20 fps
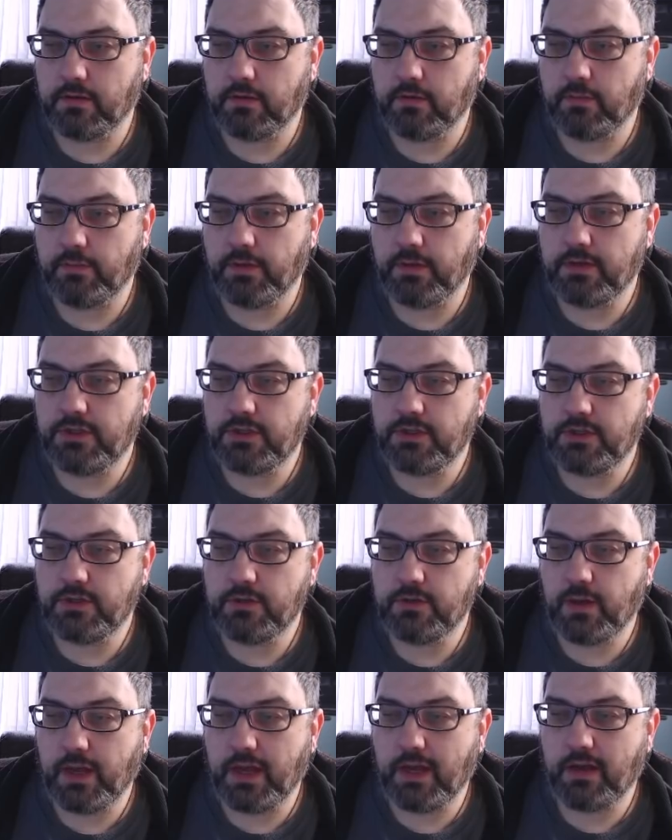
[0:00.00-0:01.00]

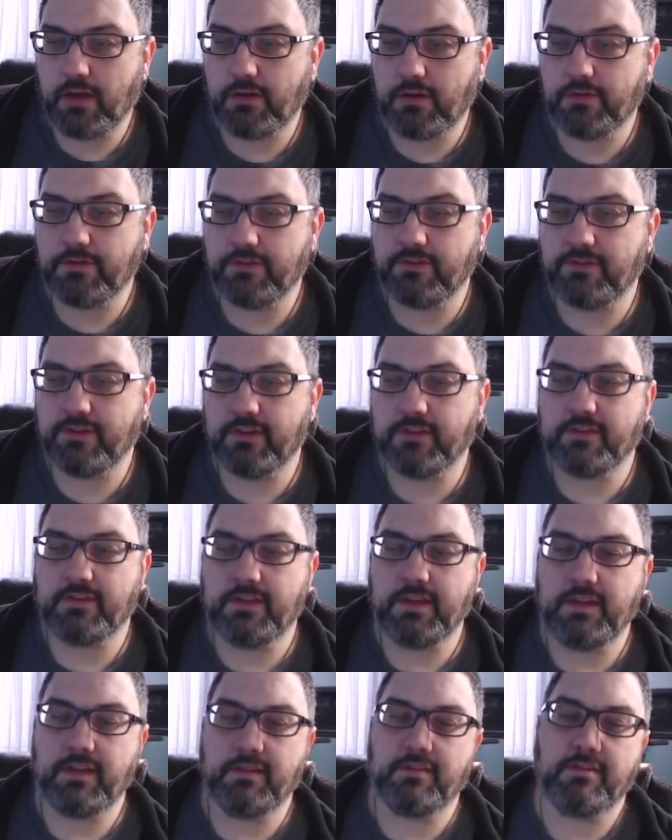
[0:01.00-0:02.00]
Ubuntu
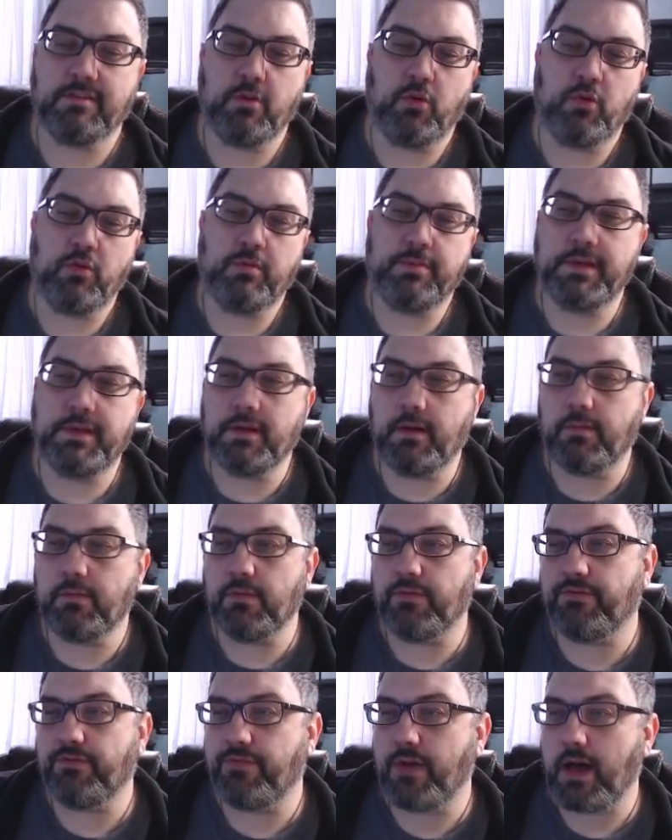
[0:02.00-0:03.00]
816, so it would be
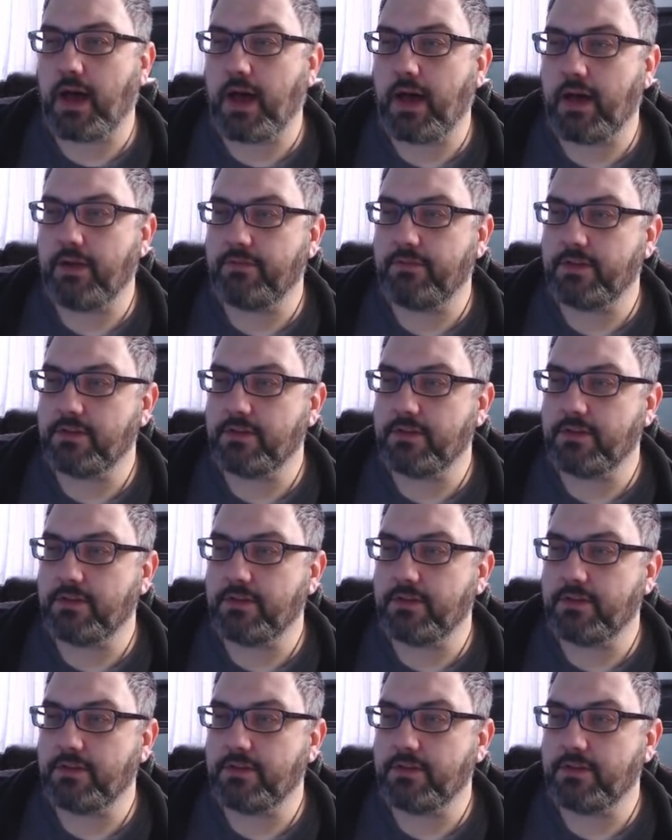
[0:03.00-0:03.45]
number 5.